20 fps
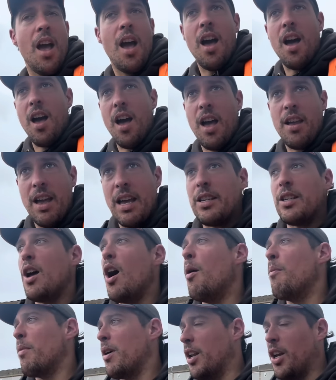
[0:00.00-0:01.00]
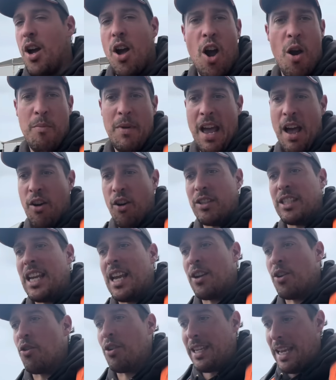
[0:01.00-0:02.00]
Yes, I'm going to go home now. I've got to
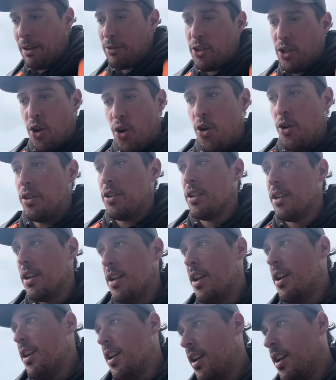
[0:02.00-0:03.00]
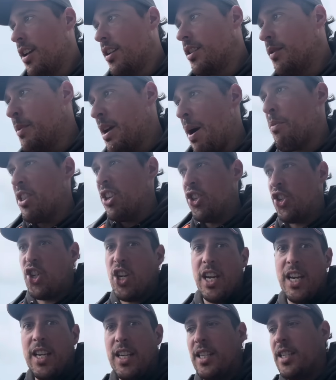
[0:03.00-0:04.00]
take Connor down to the hood to meet up with his
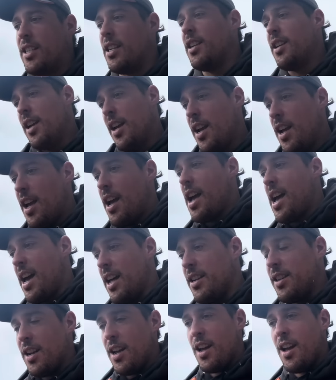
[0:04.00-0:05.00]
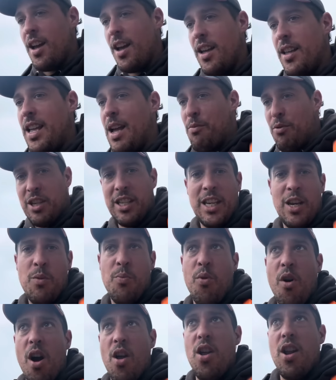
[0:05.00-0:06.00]
G's. And yeah, we'll see
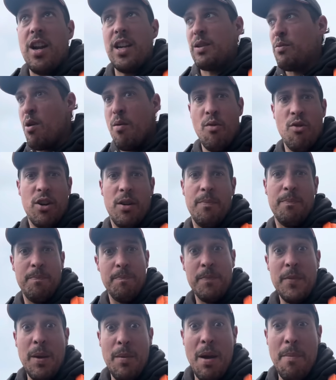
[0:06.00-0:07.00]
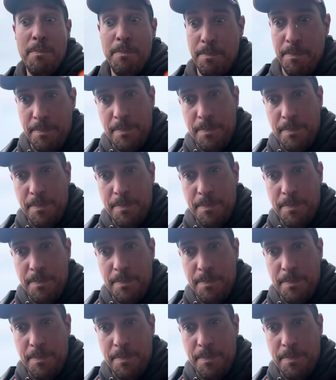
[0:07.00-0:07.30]
you bright and early tomorrow morning. Yep, yep.